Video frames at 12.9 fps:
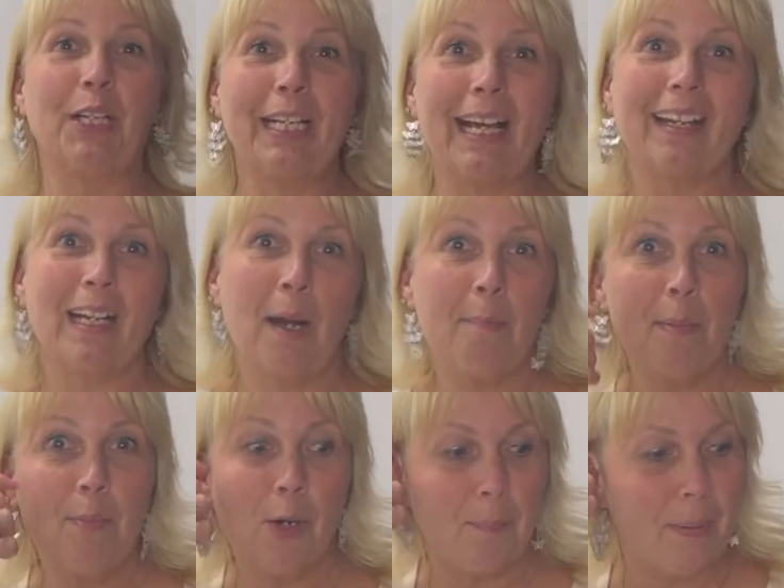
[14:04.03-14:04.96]
got a couple
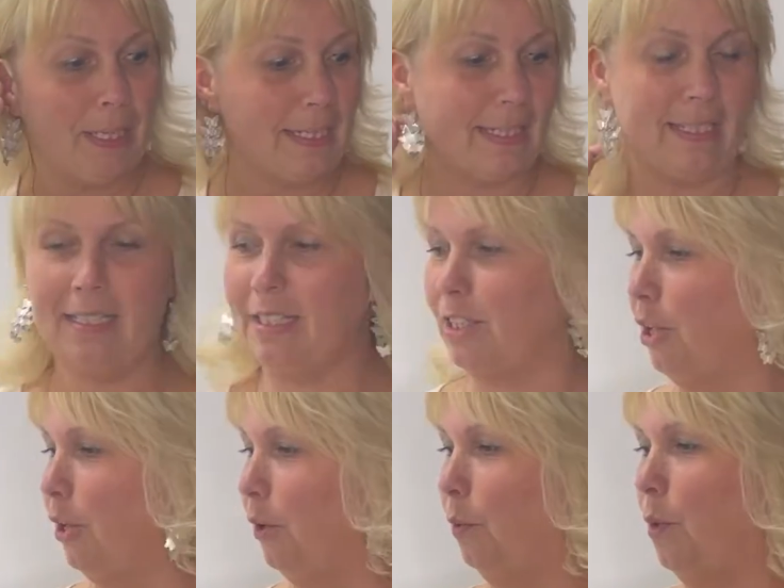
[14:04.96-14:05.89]
more pieces,
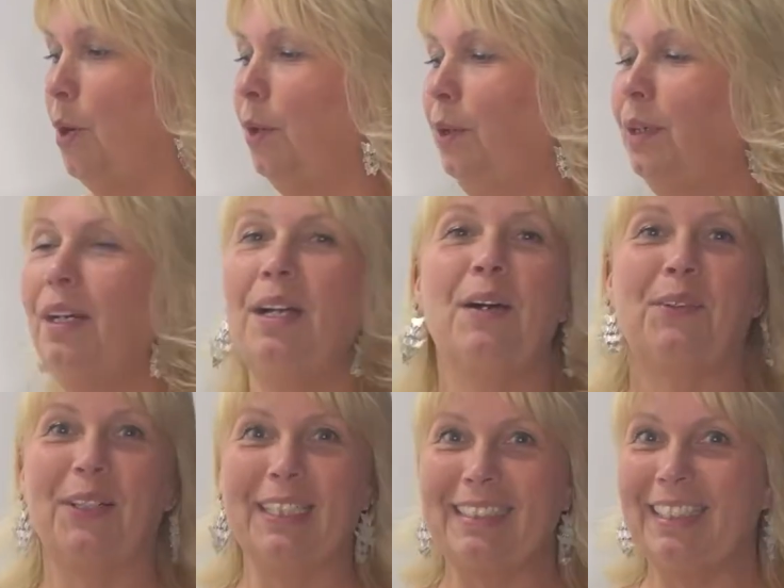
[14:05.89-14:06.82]
so
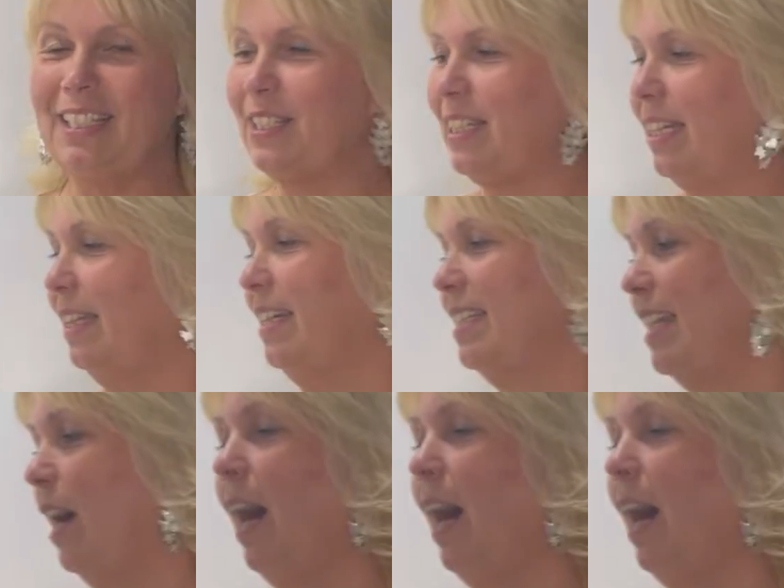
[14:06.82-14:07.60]
wait till you see this. Now,